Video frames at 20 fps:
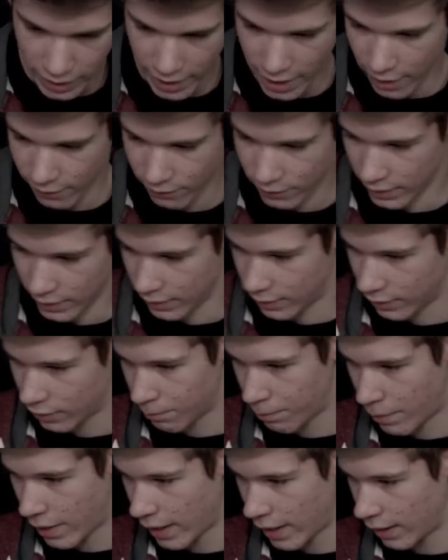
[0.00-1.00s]
have the
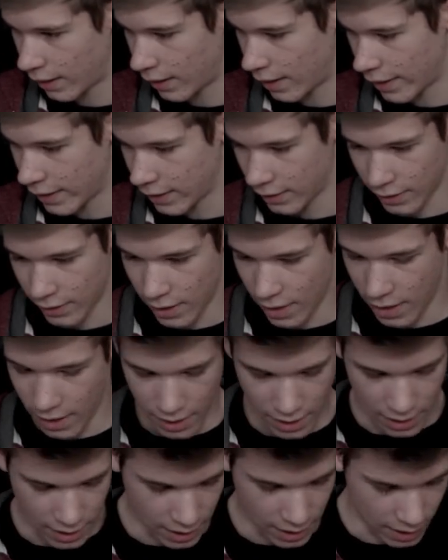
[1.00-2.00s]
Spylight.
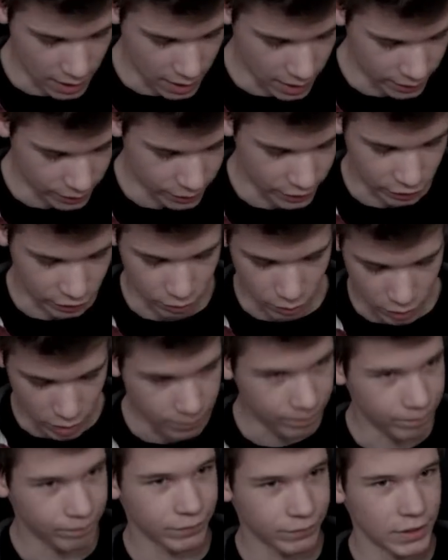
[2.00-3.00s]
Uh, this
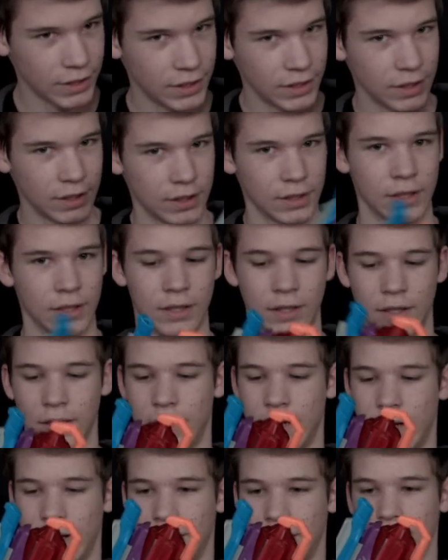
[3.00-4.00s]
one
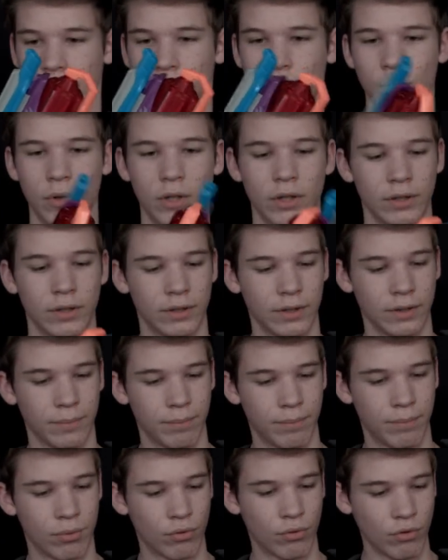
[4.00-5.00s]
uh, this one's
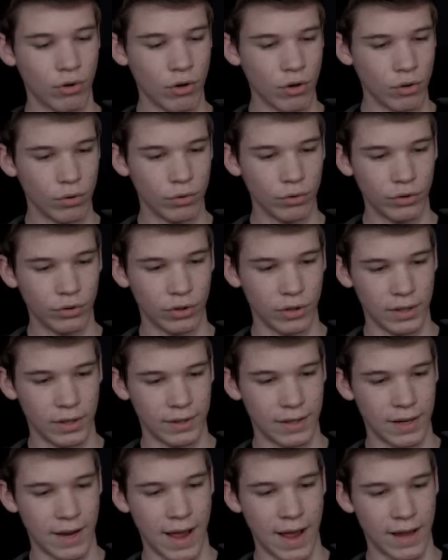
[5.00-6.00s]
pros is
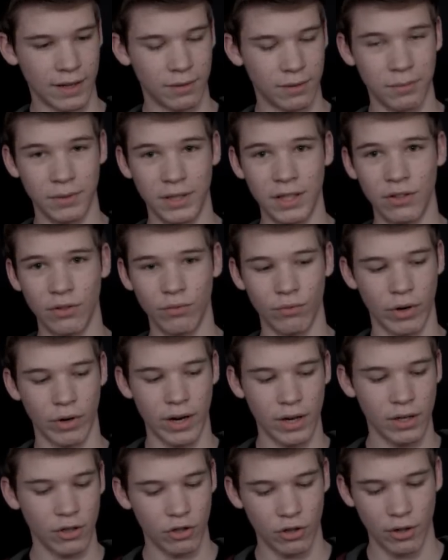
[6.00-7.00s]
that it has some decent
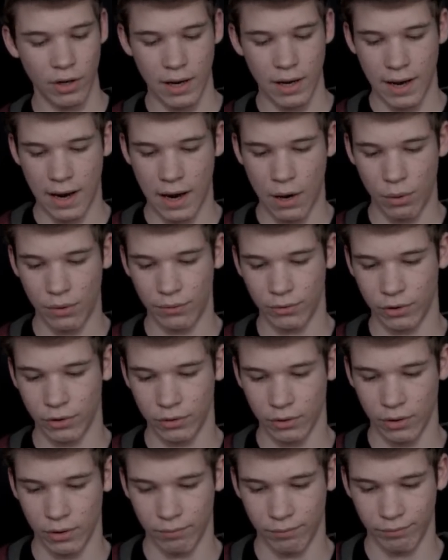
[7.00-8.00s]
range.
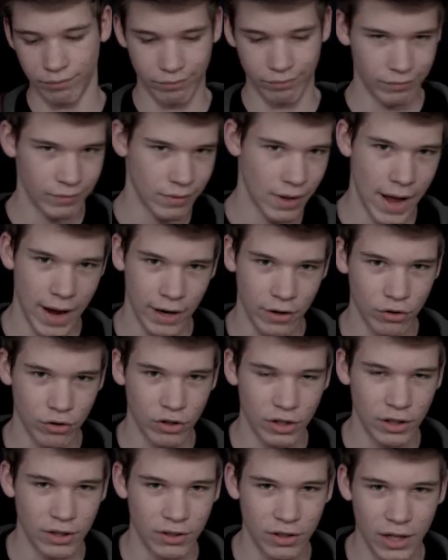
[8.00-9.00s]
However,
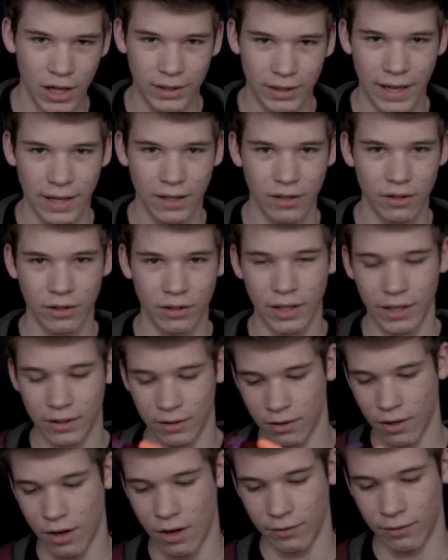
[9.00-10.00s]
accuracy is not that good. That's
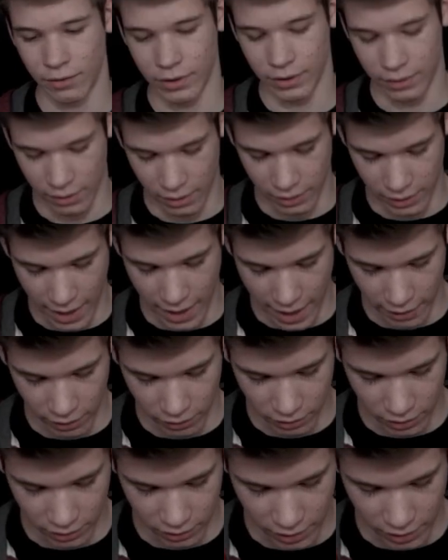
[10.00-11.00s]
a con for this gun. The
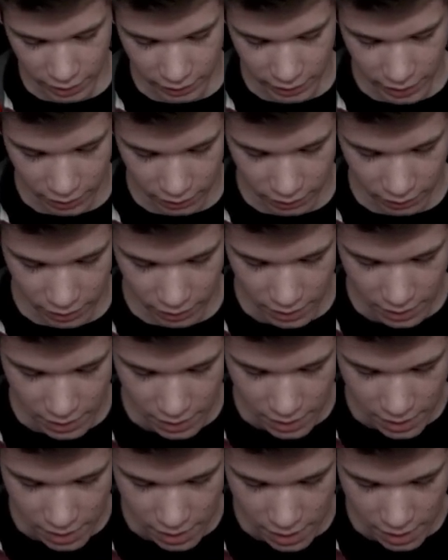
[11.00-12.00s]
accuracy is not that good.
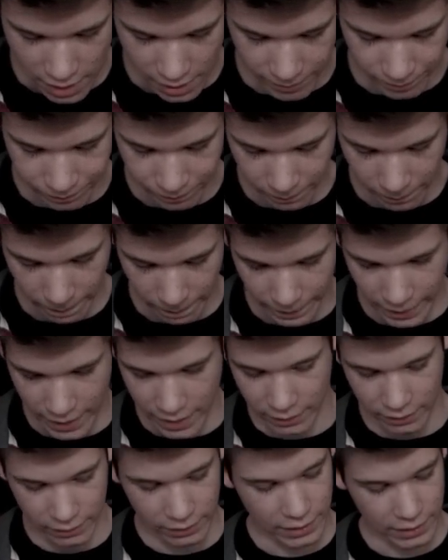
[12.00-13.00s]
Um,
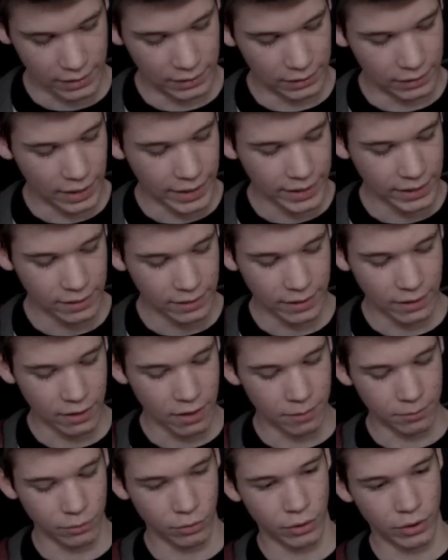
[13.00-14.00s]
and the light that
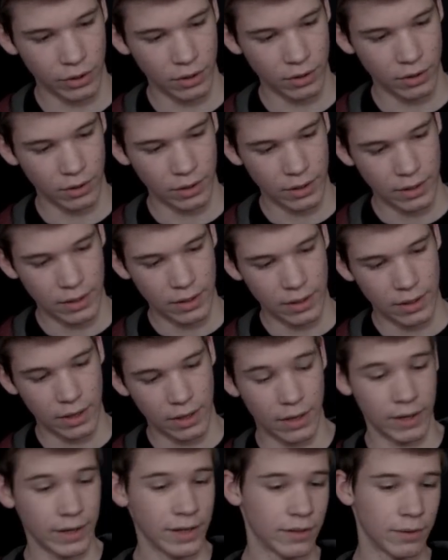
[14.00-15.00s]
comes with here,
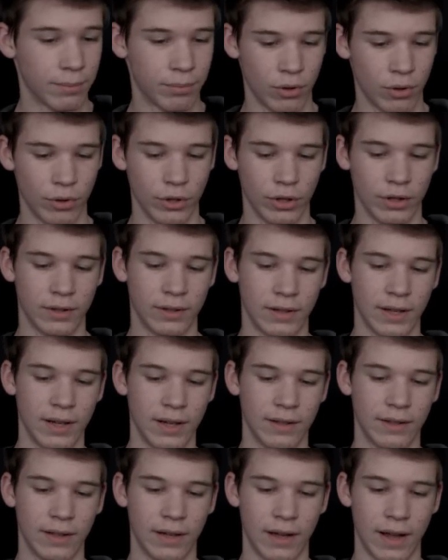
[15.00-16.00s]
uh, I guess the pro you could say
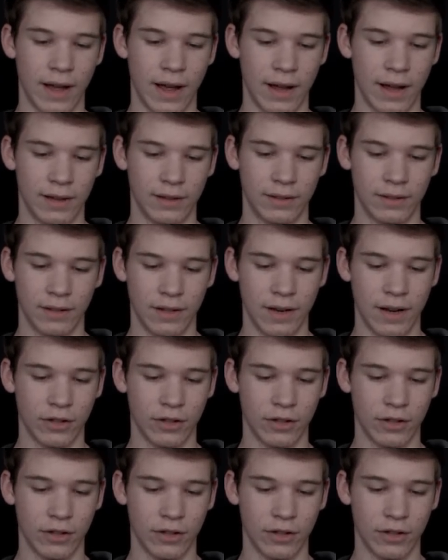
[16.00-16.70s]
is that it has an